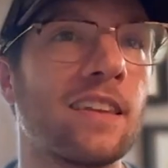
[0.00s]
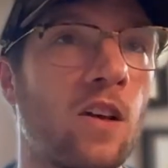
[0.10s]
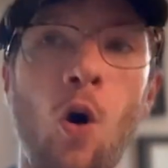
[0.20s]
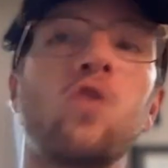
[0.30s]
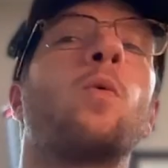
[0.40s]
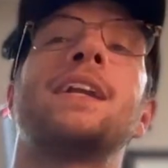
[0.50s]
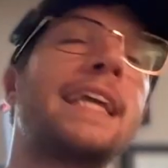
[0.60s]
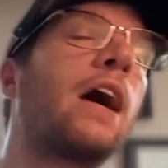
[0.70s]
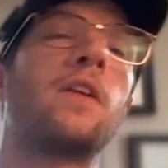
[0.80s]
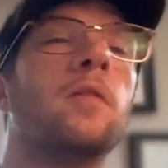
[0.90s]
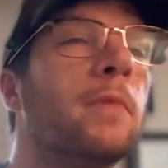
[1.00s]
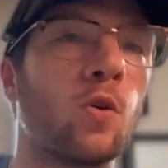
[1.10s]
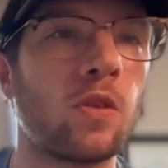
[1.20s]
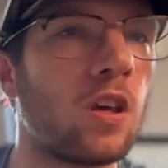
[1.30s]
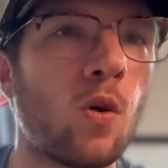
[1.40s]
all the way down in the middle of
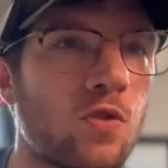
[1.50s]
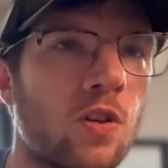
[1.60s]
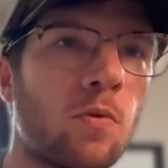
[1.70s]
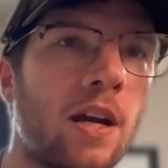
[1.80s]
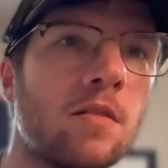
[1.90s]
the ocean, right?